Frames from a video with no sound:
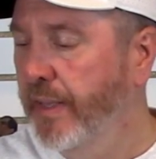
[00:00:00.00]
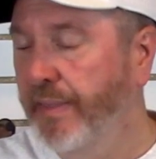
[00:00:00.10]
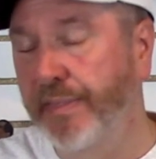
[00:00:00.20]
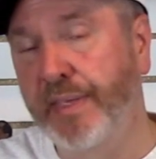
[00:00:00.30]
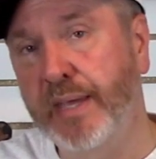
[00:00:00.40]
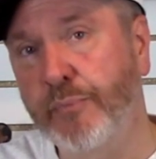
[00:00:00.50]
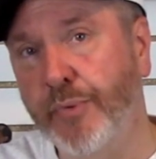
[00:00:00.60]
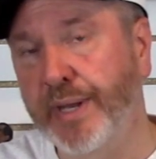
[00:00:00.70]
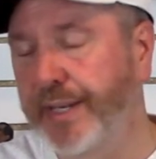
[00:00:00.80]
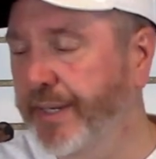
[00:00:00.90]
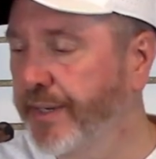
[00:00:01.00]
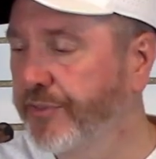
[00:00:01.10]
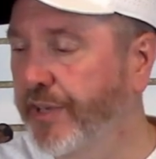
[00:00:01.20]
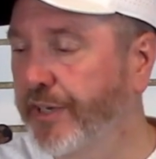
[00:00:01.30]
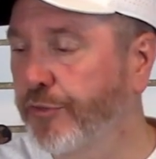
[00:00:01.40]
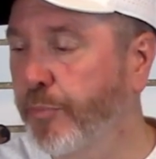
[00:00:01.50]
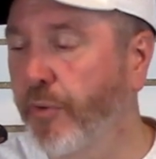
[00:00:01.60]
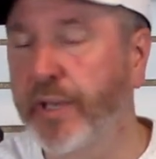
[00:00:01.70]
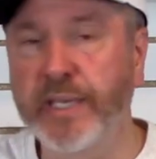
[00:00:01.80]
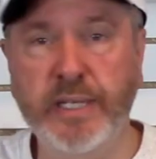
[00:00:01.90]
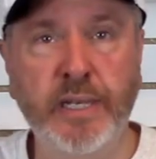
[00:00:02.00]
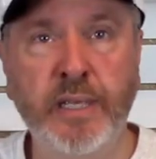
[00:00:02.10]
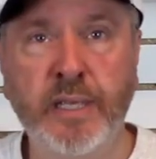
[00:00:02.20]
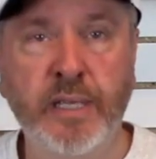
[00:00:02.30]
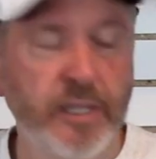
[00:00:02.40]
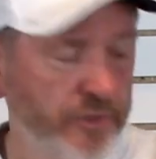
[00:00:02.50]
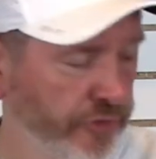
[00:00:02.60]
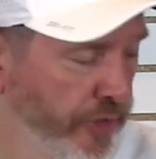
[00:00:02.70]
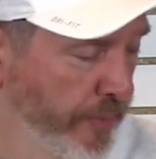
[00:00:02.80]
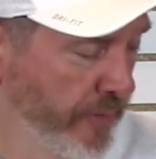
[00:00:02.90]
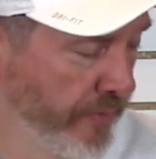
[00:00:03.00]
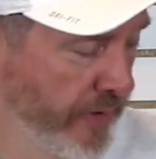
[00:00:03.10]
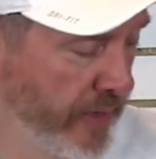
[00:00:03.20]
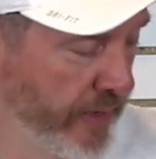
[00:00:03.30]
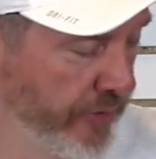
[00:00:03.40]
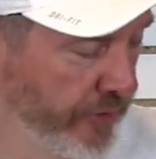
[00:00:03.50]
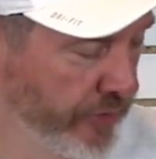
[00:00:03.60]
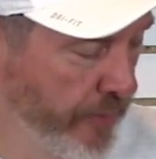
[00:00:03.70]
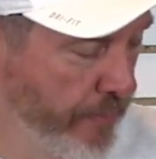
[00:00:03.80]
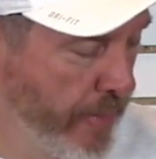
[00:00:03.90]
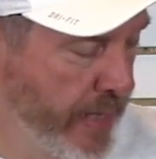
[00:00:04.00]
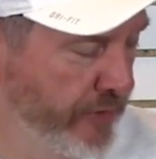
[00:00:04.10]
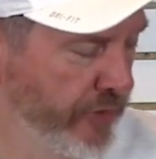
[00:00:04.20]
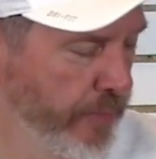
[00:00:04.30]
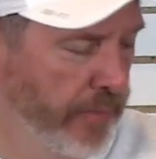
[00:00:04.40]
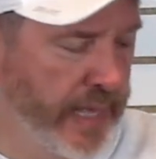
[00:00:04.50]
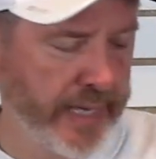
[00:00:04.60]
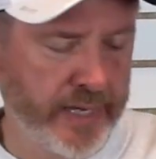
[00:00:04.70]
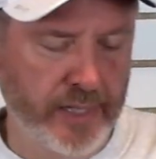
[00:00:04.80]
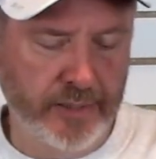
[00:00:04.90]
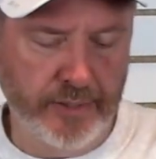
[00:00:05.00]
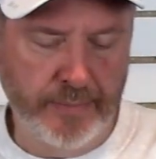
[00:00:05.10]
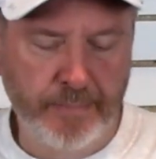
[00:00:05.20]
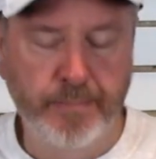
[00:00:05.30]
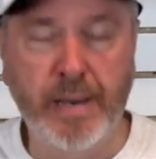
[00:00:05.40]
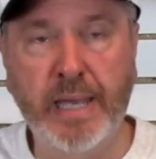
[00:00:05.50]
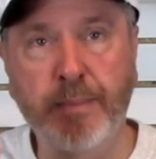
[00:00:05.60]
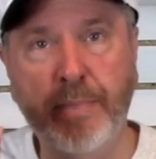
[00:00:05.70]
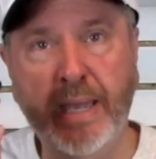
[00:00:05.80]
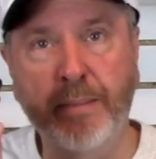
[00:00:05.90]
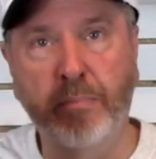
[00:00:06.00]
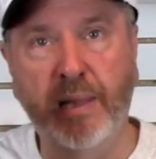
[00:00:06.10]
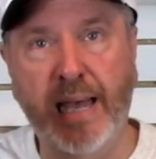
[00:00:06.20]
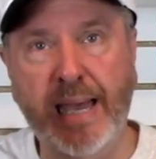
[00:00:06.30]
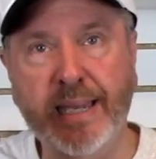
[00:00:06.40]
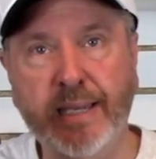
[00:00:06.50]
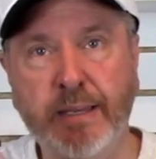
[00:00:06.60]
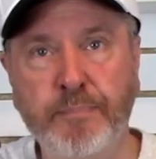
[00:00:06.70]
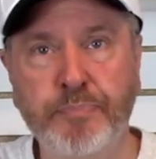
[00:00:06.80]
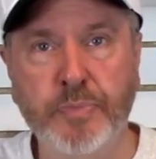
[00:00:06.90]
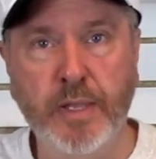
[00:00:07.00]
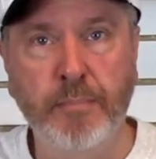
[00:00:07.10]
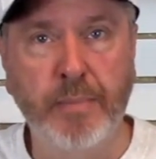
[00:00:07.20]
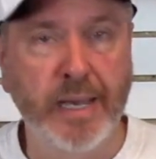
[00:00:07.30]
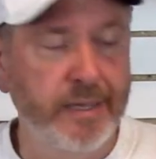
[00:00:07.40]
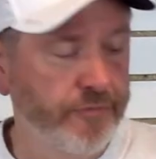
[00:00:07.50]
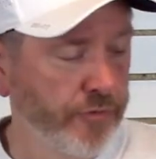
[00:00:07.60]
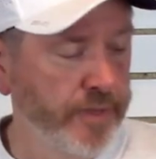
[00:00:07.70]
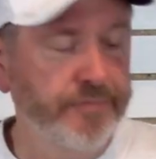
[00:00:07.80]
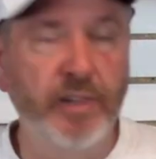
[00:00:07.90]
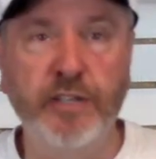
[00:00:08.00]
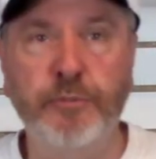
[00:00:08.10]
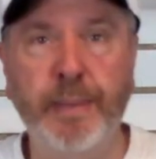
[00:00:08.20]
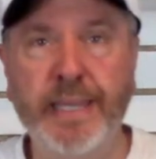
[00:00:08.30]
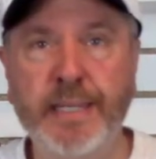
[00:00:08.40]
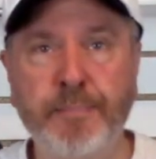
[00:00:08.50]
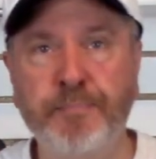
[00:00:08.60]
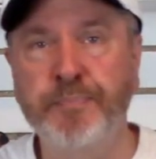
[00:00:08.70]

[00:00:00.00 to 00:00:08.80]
Then what I did is I sprayed some of this amazing black color, Body Bag Black by Freak Flex Paint.